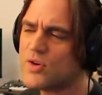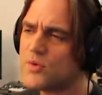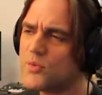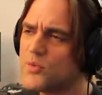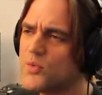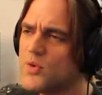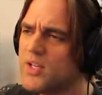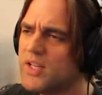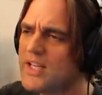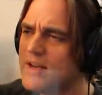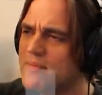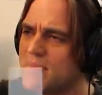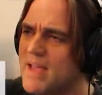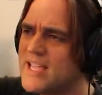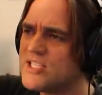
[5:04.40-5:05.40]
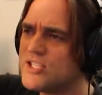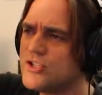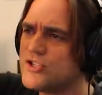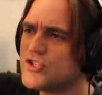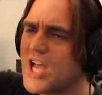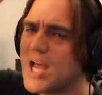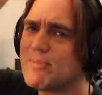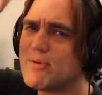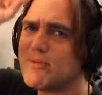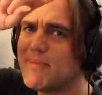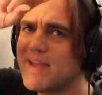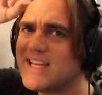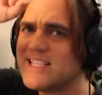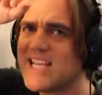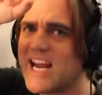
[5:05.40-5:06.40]
doing a really amazing job on
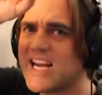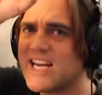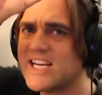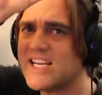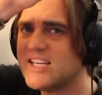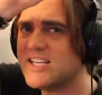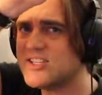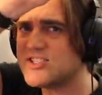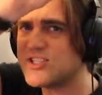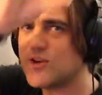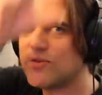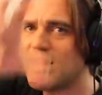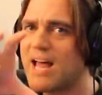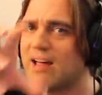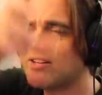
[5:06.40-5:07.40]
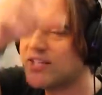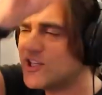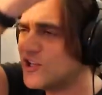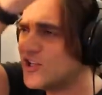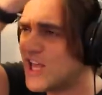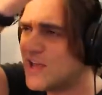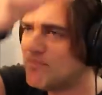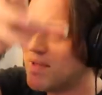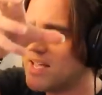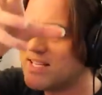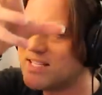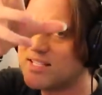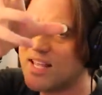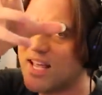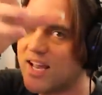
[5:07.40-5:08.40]
maintaining his tonality on that
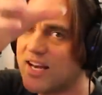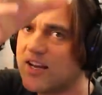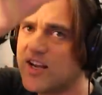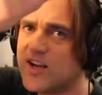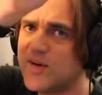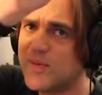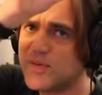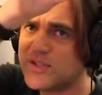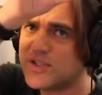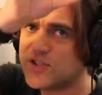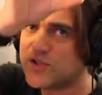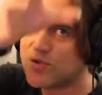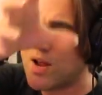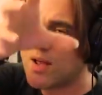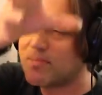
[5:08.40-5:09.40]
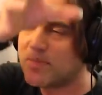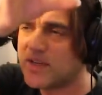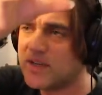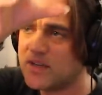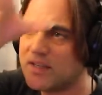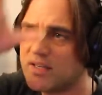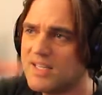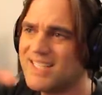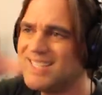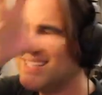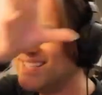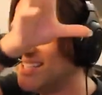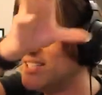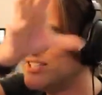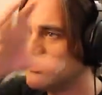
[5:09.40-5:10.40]
bass line, which is dropping
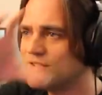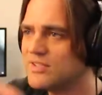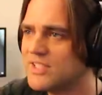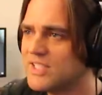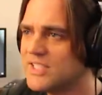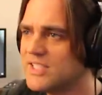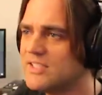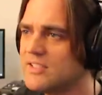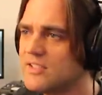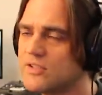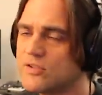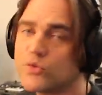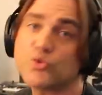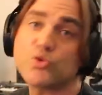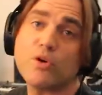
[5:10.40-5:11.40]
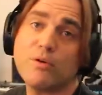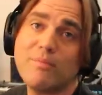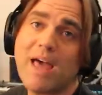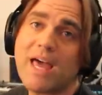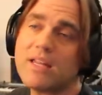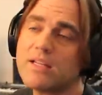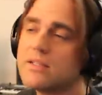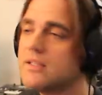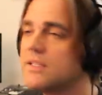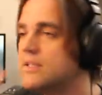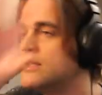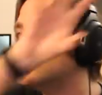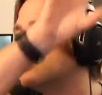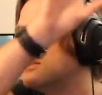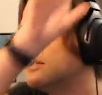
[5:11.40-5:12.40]
linearly,
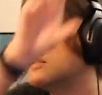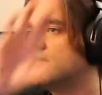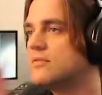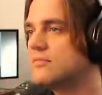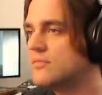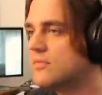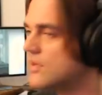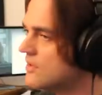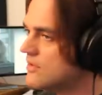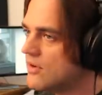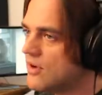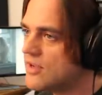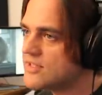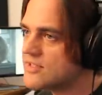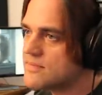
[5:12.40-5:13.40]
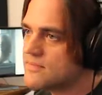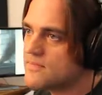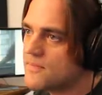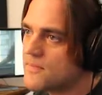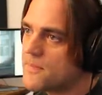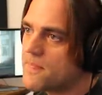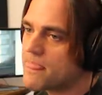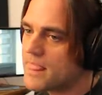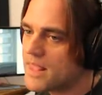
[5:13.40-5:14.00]
chromatically. Awesome.